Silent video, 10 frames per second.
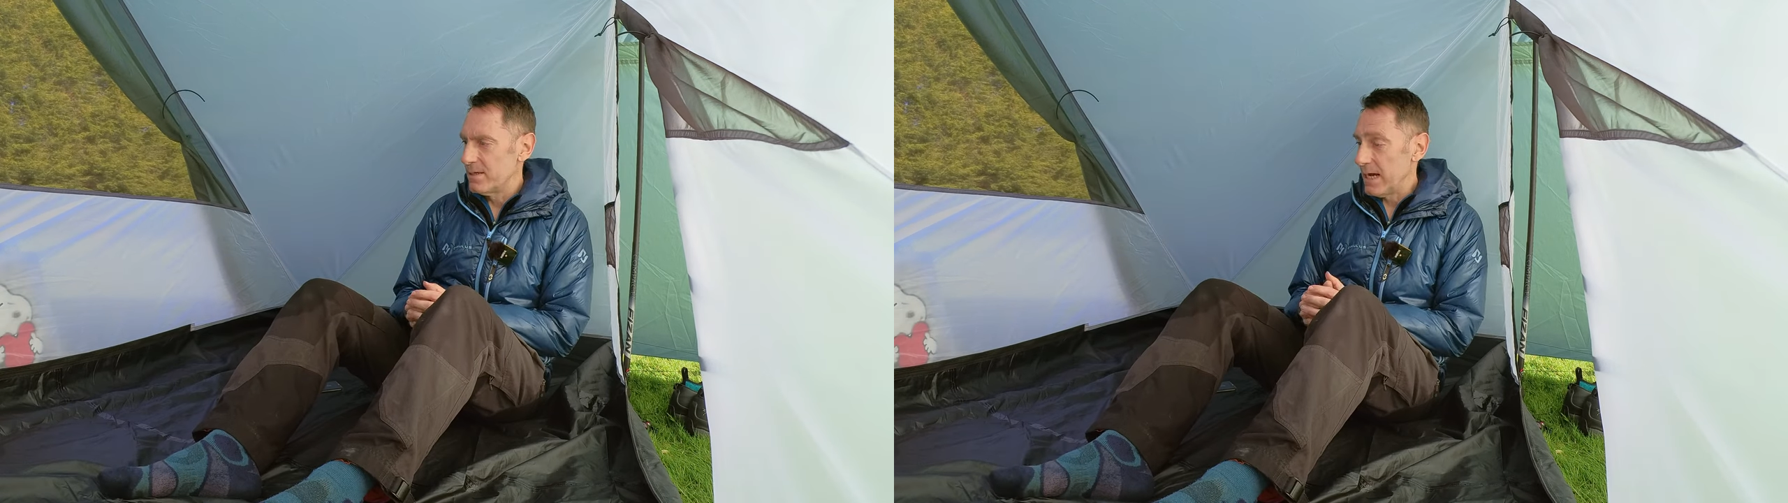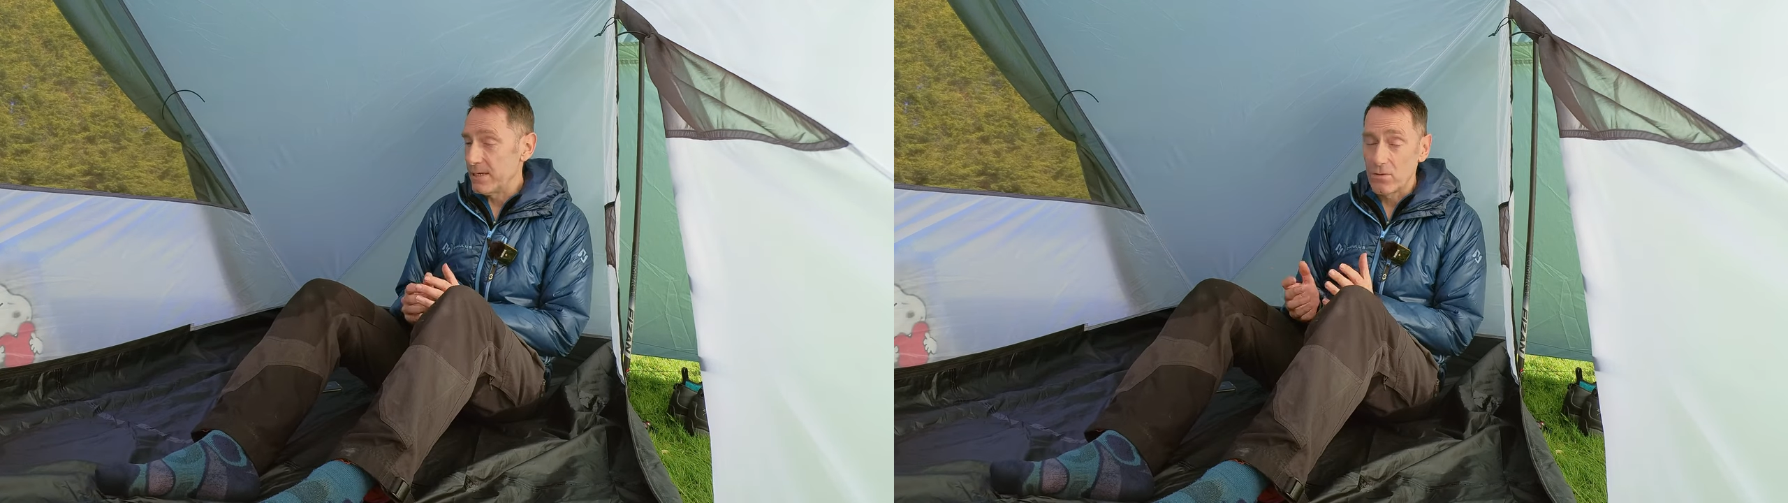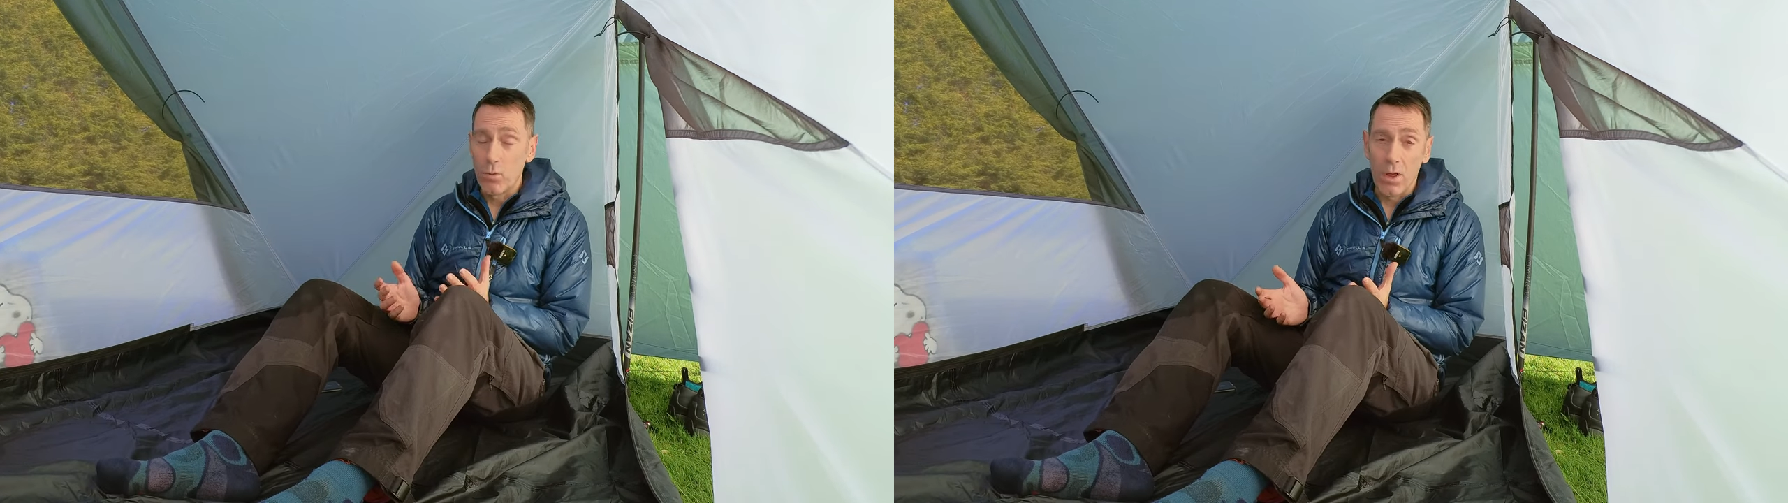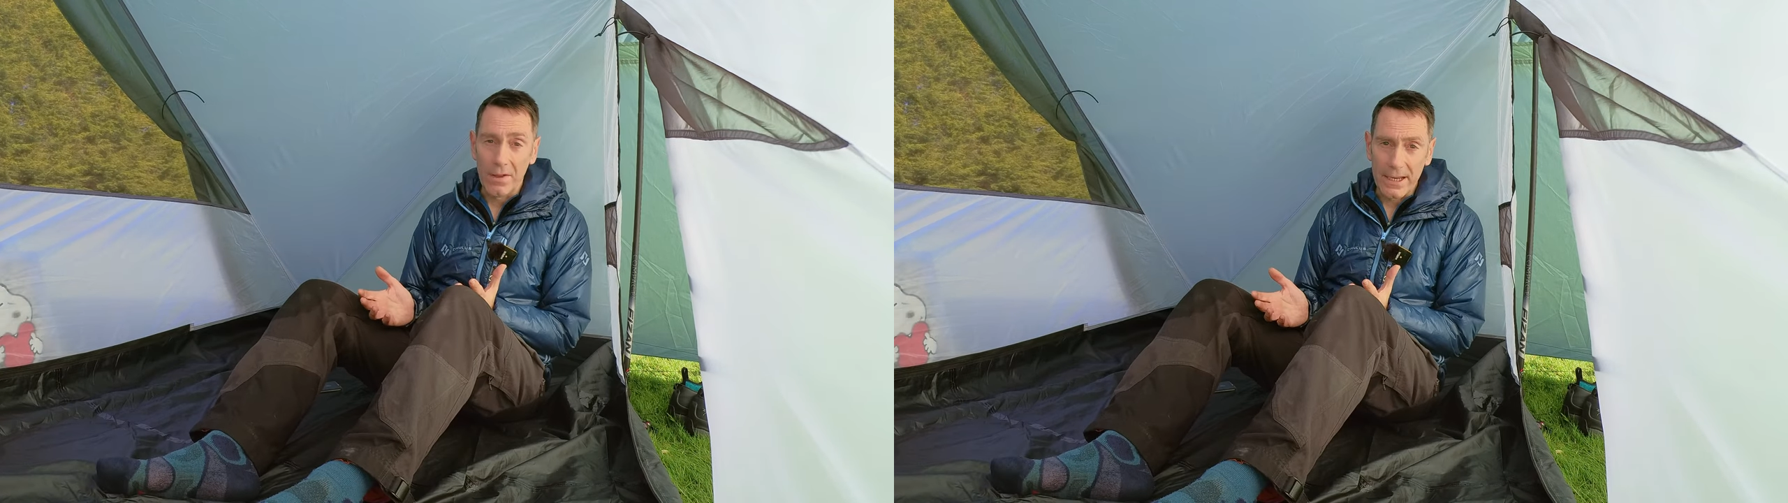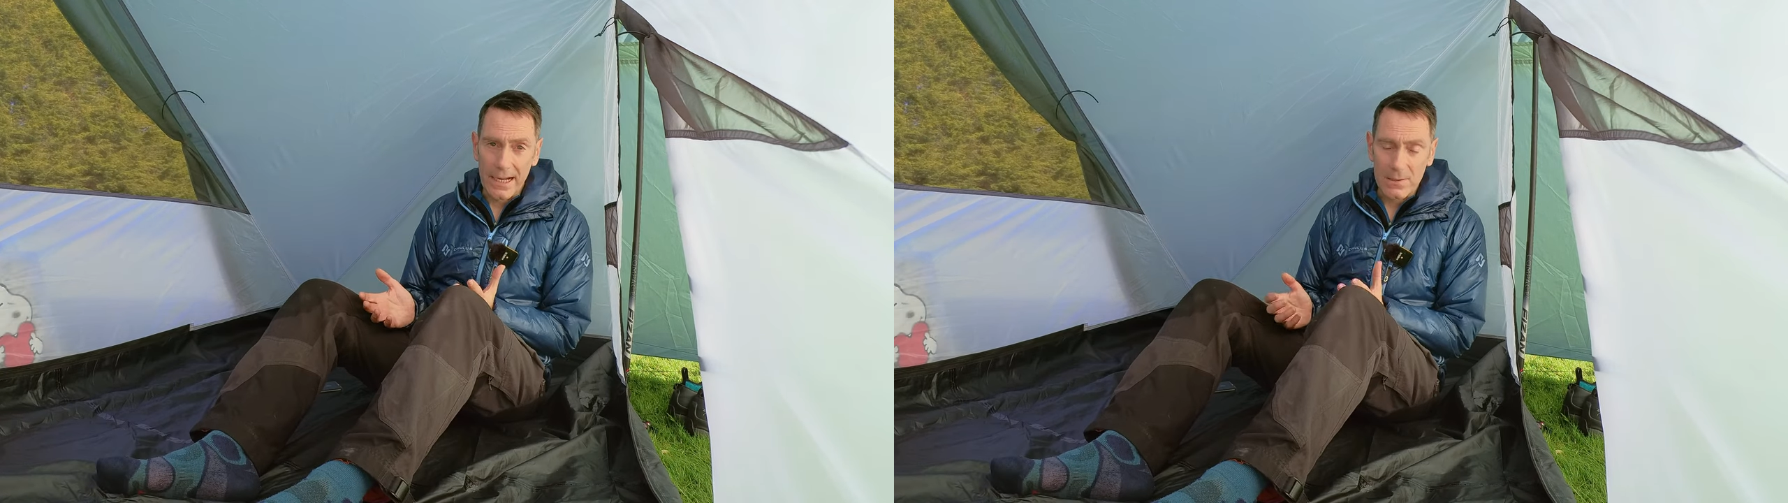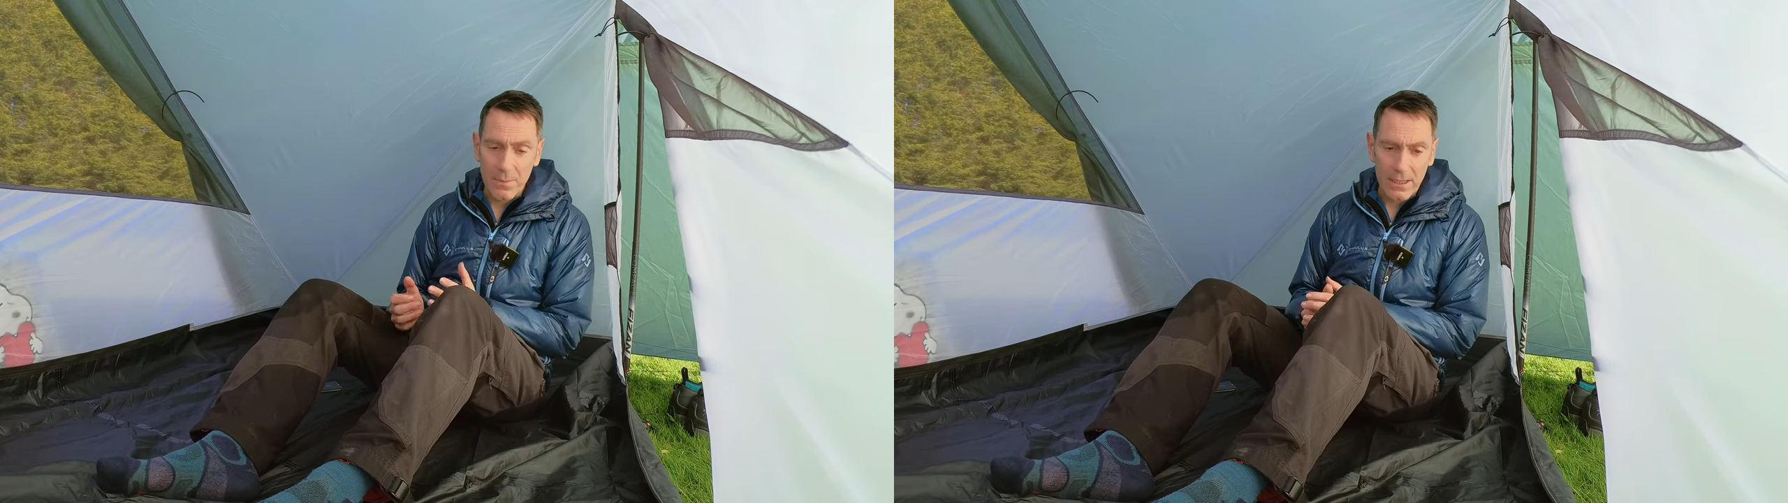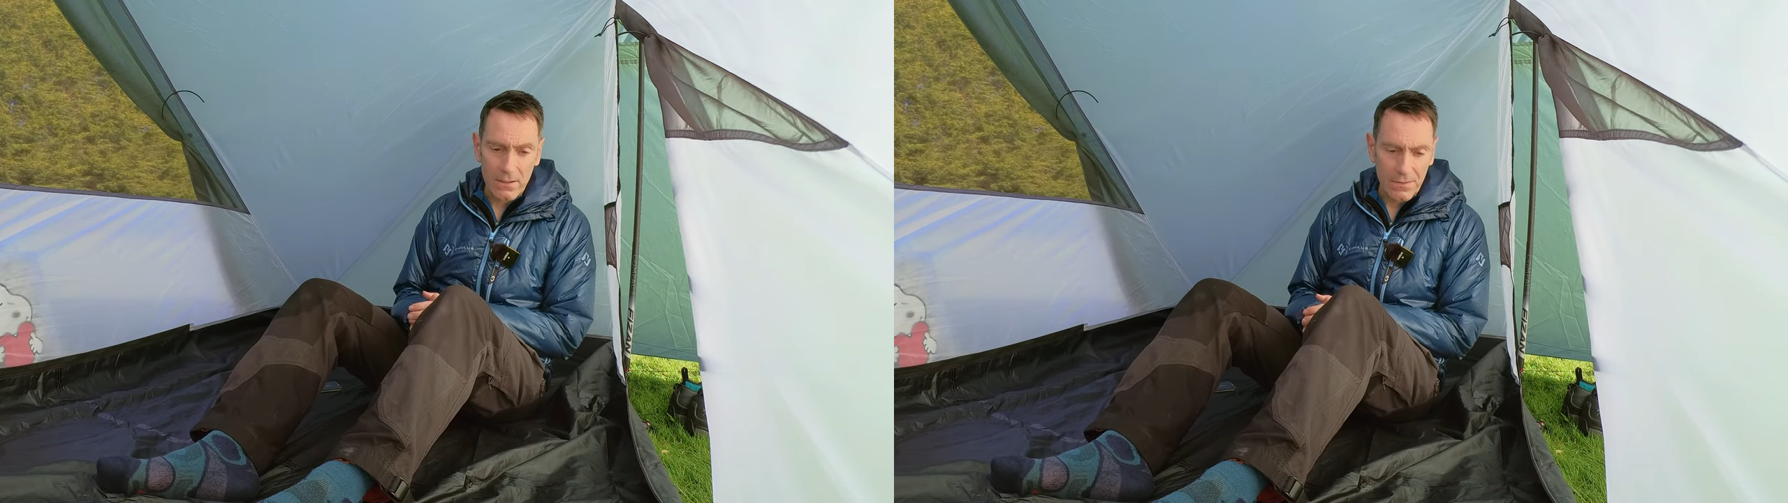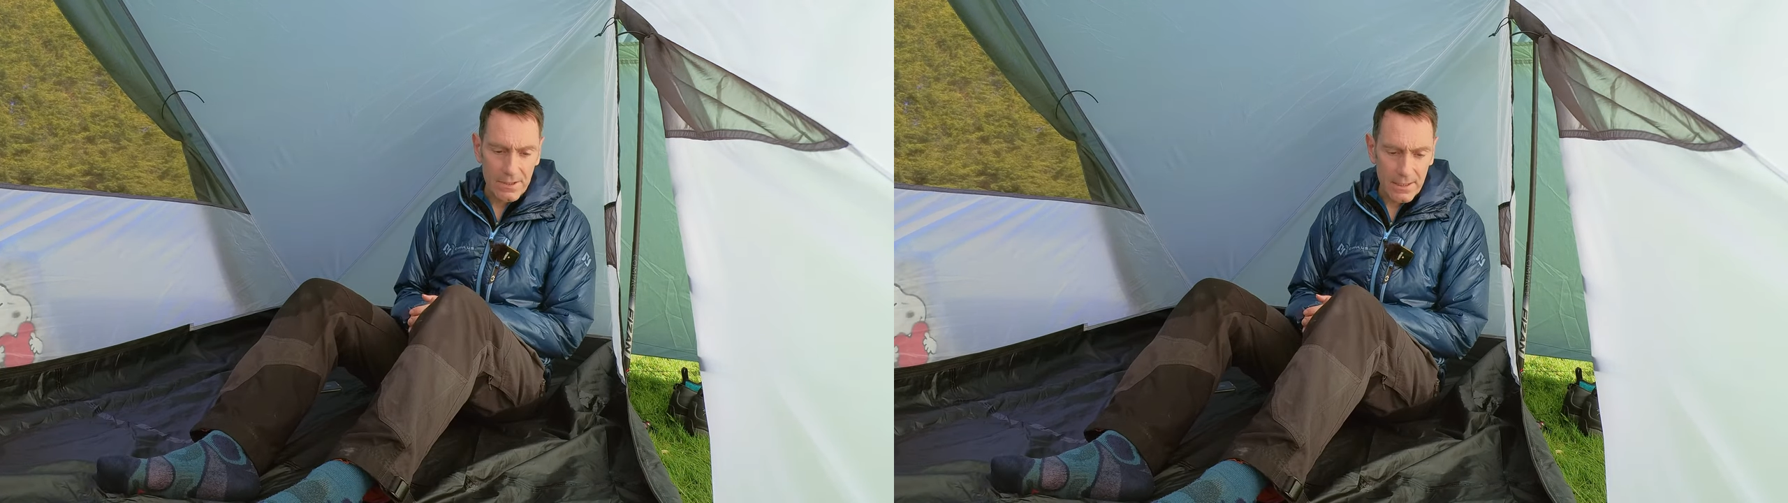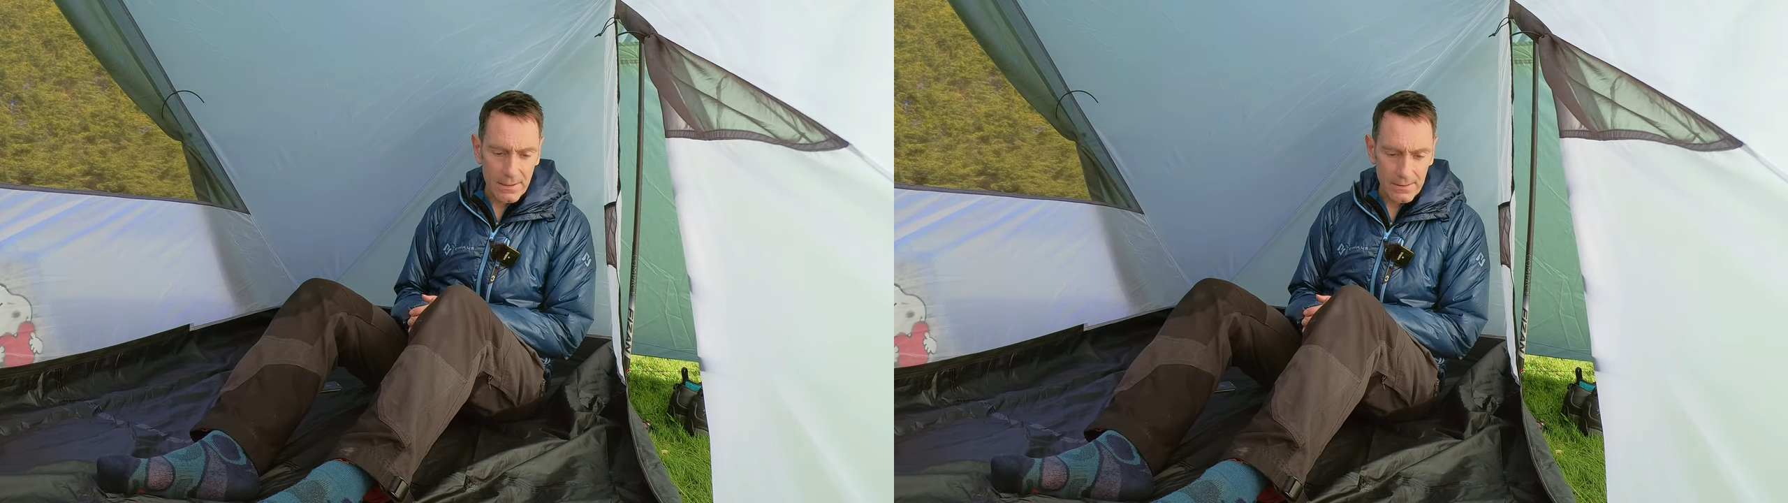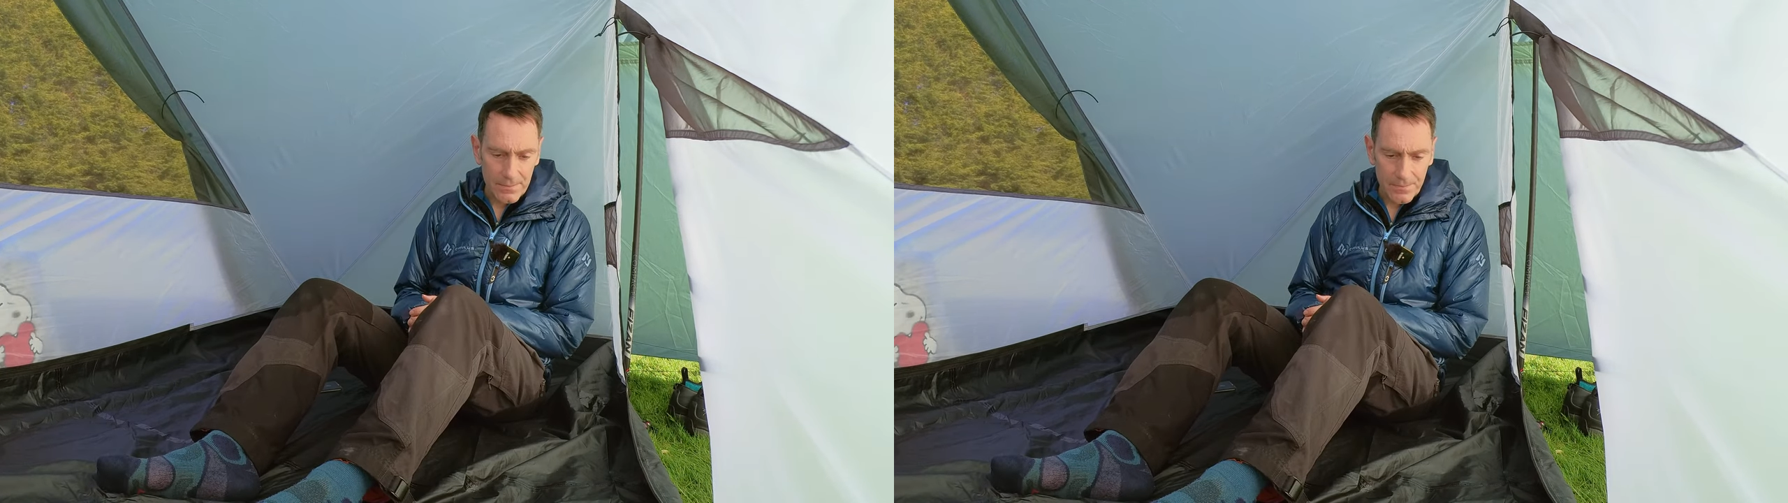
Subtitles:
and quality aspect of the tent.